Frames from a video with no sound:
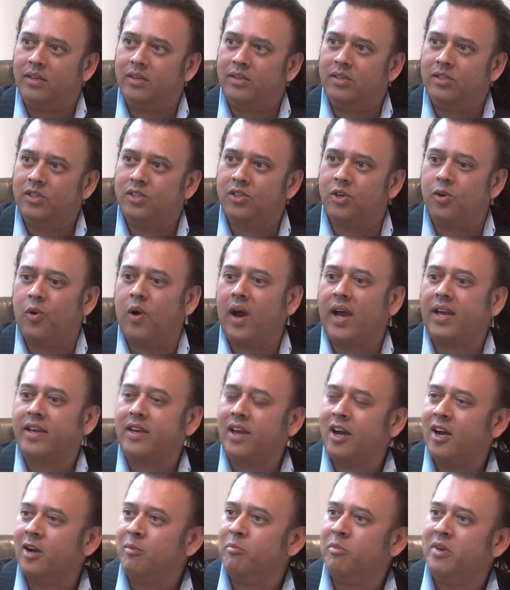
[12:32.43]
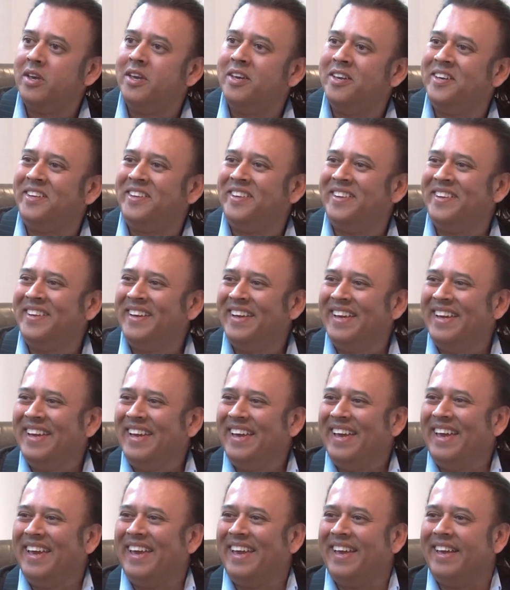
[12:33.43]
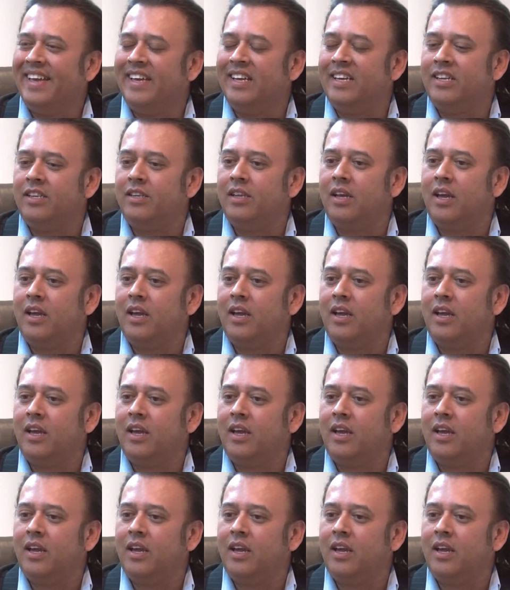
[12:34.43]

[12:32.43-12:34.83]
So I come in and